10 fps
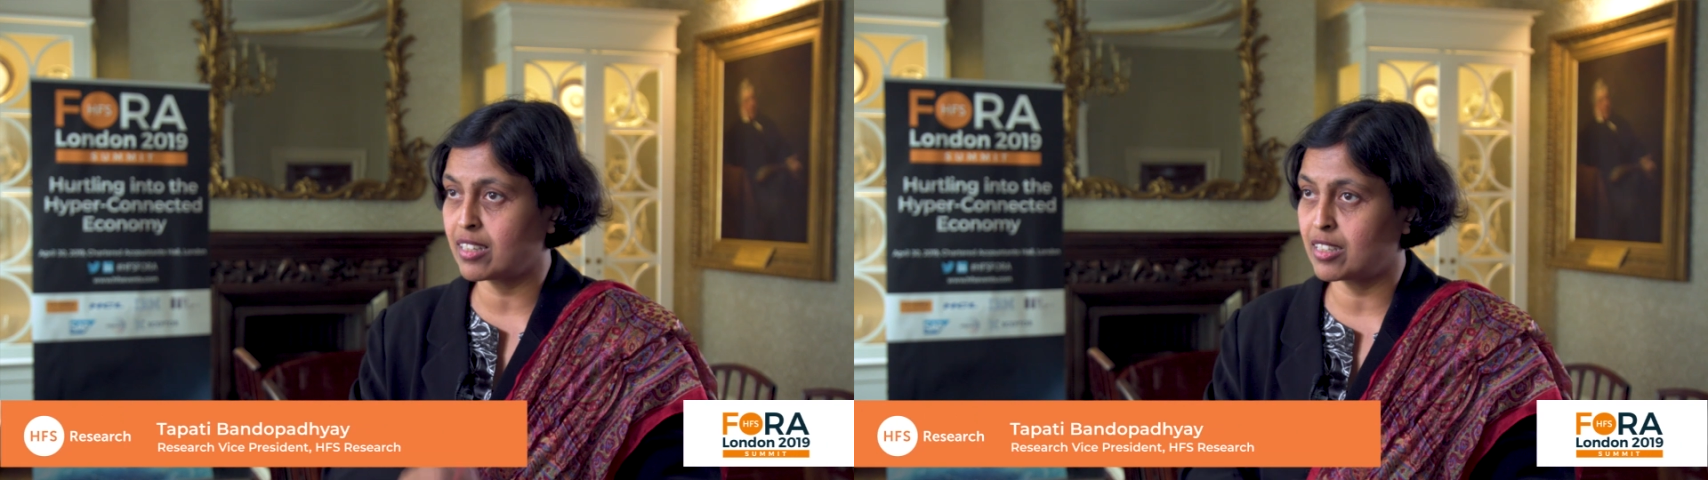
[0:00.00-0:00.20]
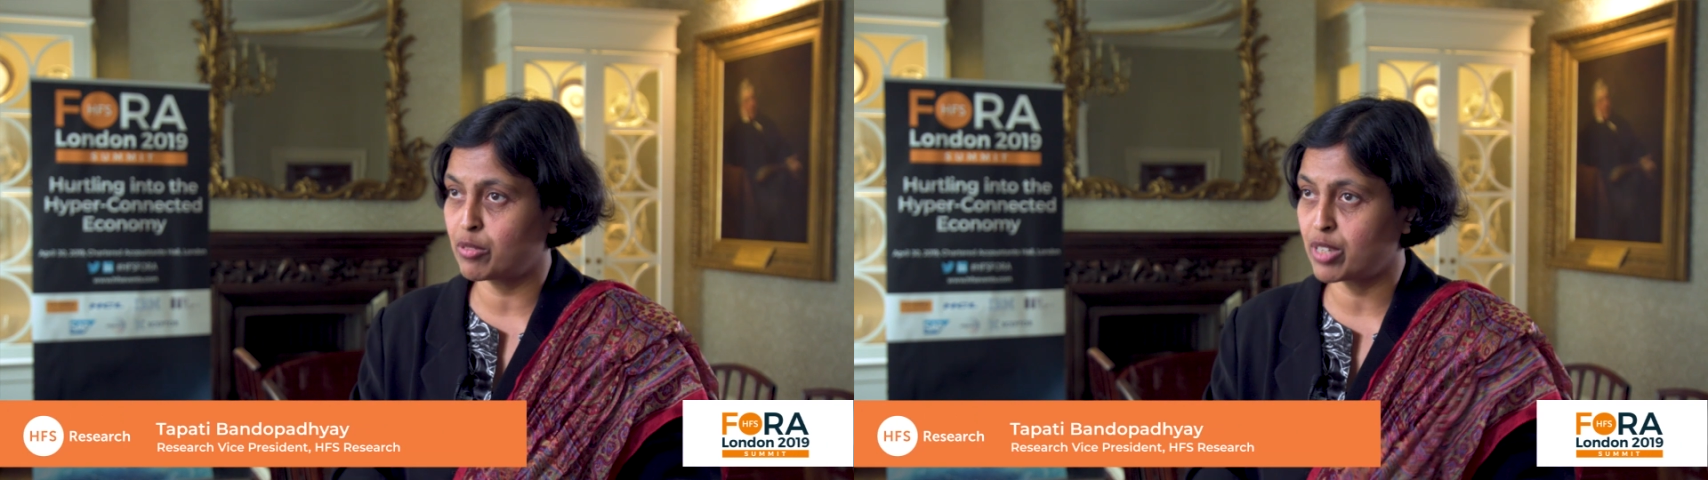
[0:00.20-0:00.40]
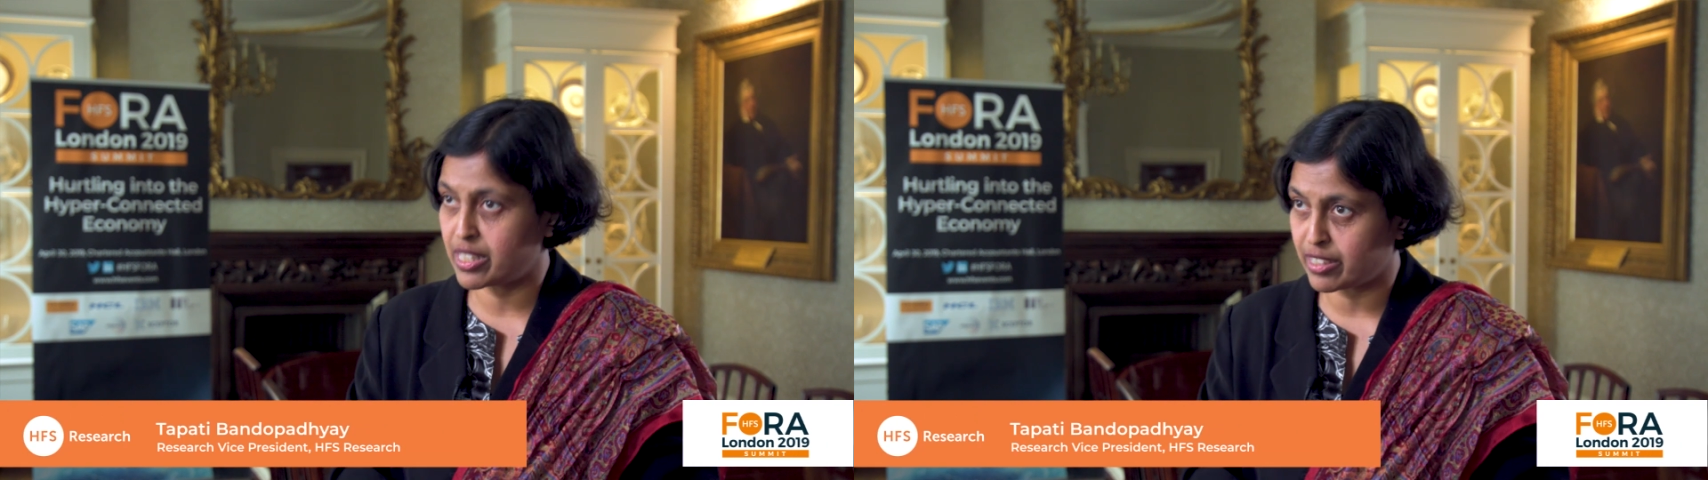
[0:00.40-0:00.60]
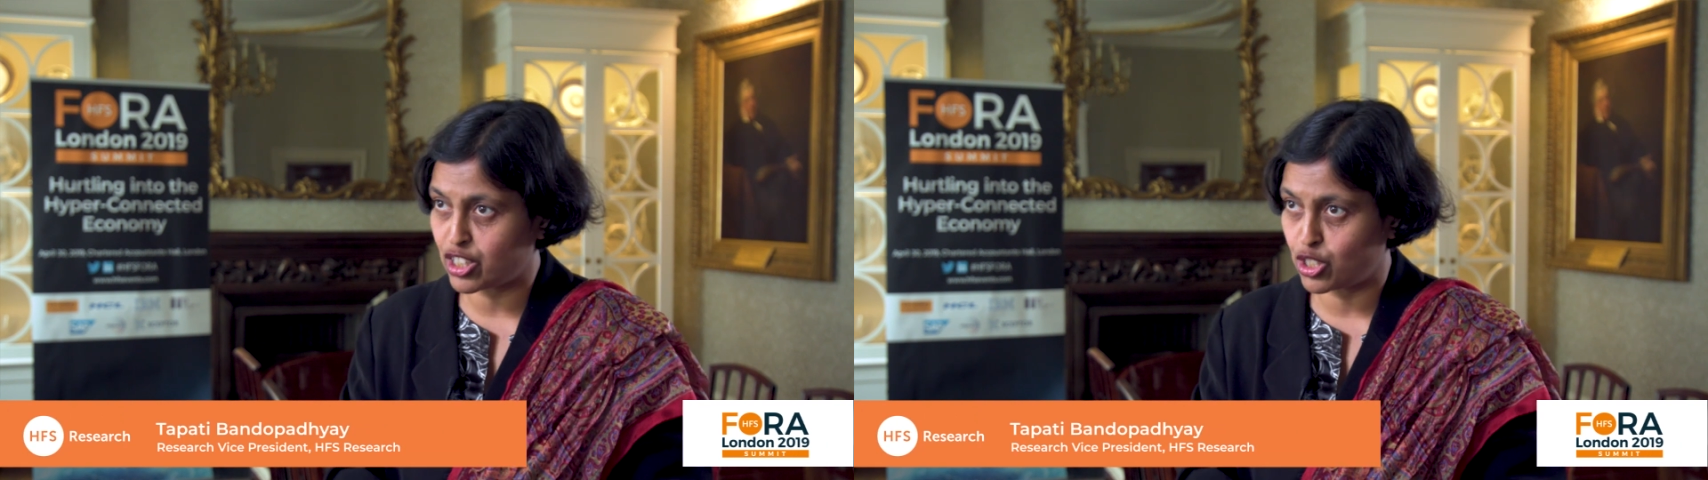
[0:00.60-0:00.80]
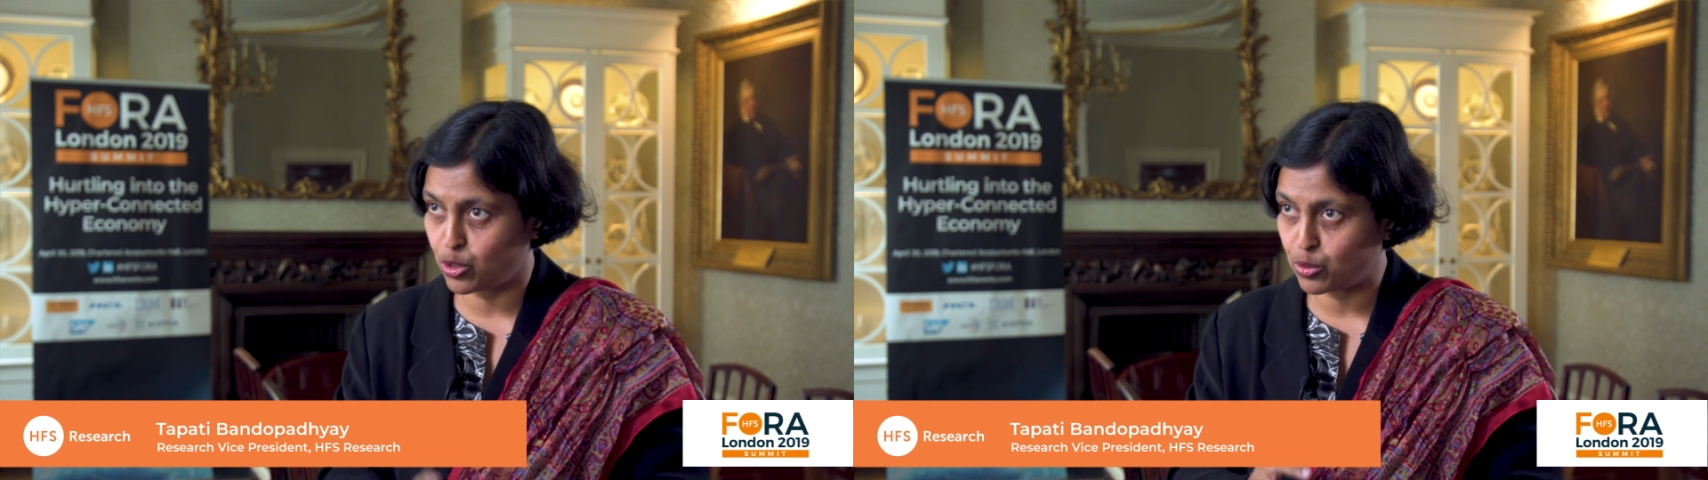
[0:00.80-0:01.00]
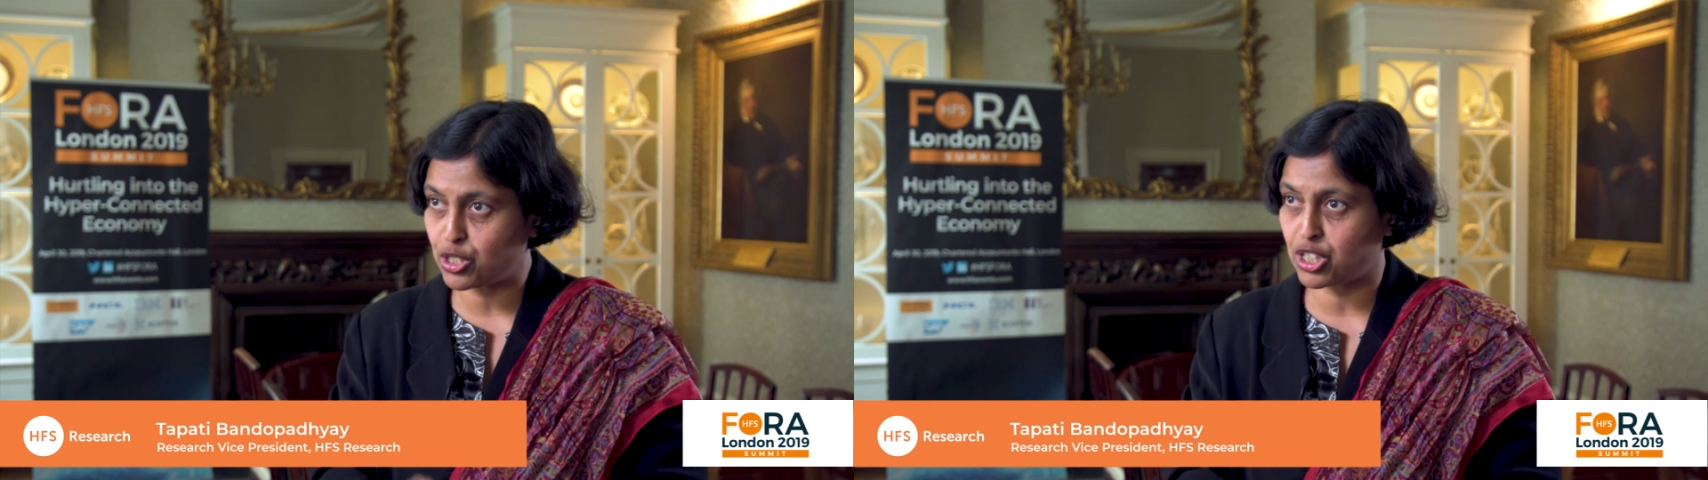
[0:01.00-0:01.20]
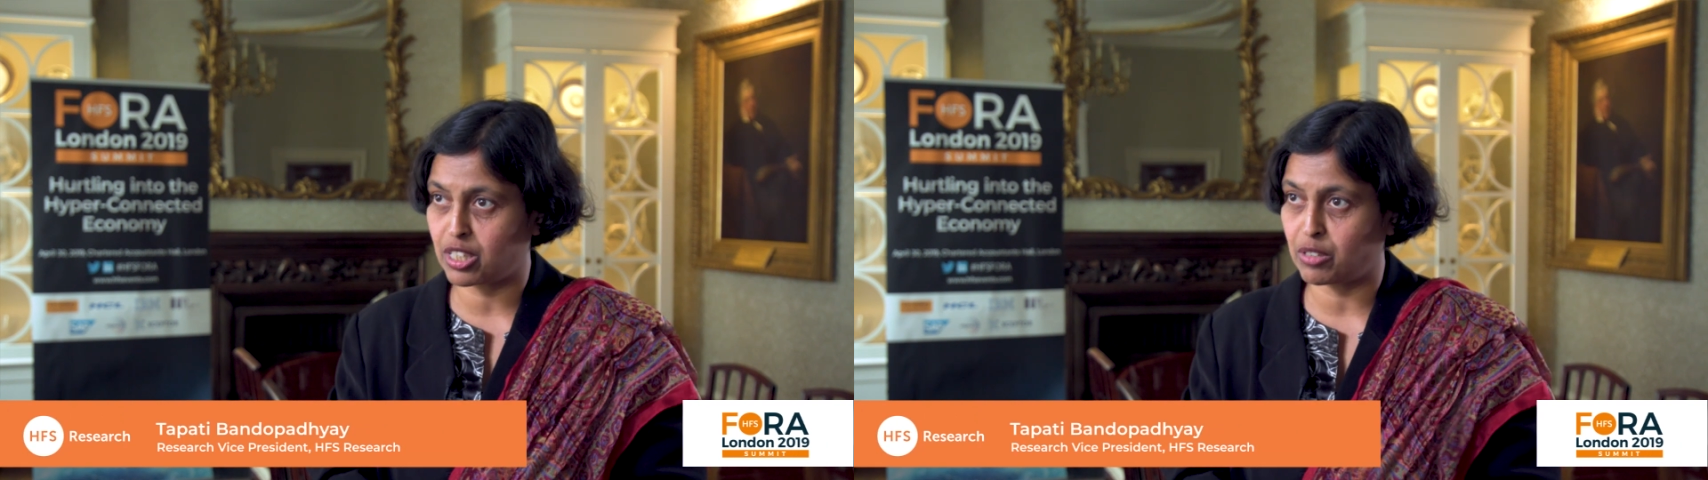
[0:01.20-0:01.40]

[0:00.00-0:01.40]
a research note,